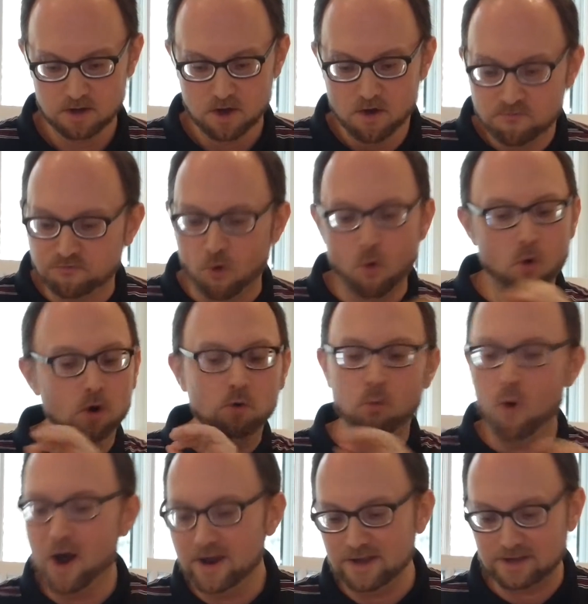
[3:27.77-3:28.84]
4
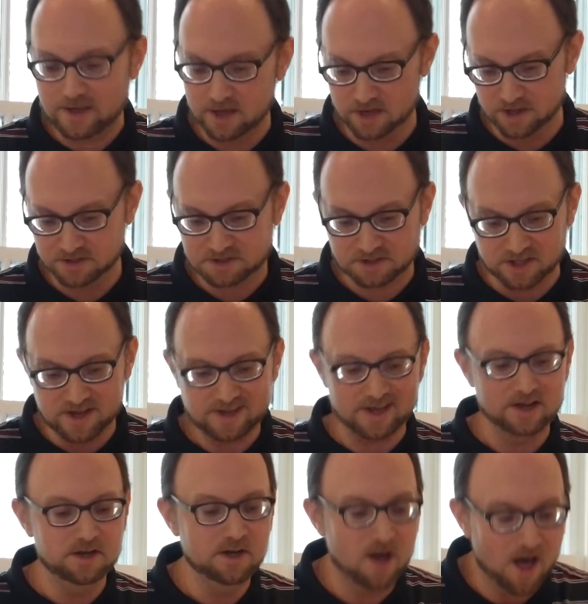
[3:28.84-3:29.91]
white kids
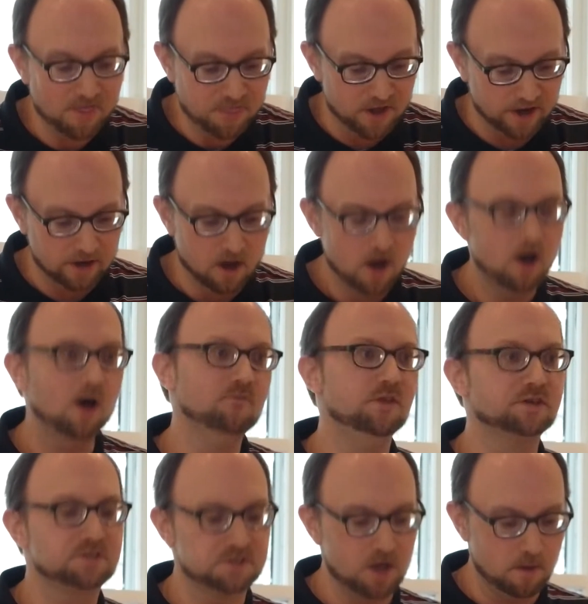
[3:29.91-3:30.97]
thinking nothing of the
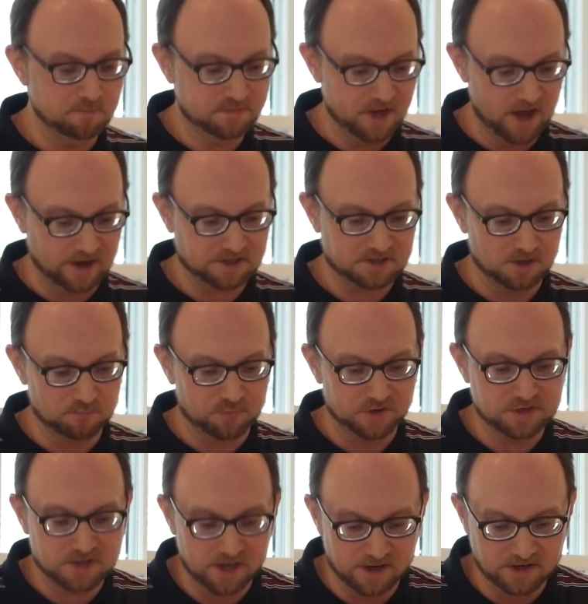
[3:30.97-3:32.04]
subtext of
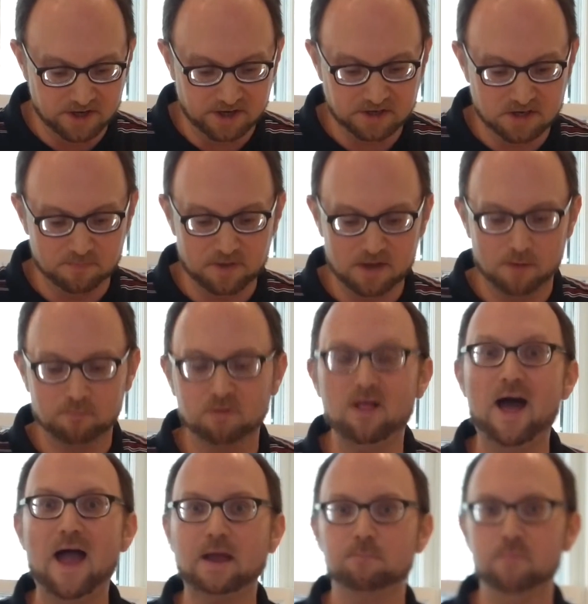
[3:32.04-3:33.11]
pretending to be a
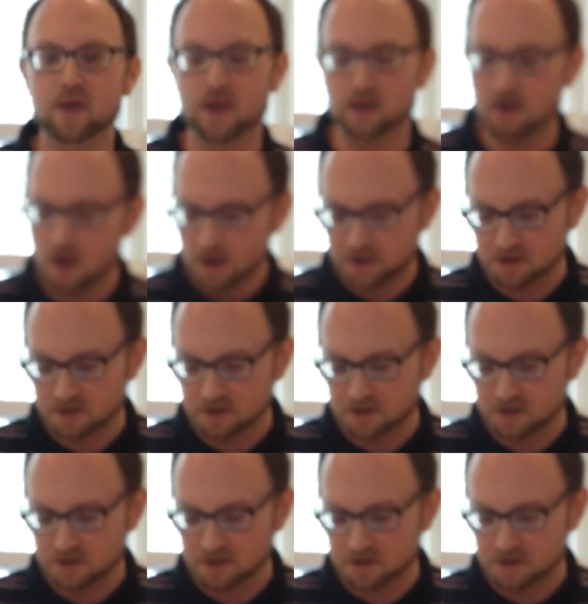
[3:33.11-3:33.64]
black man,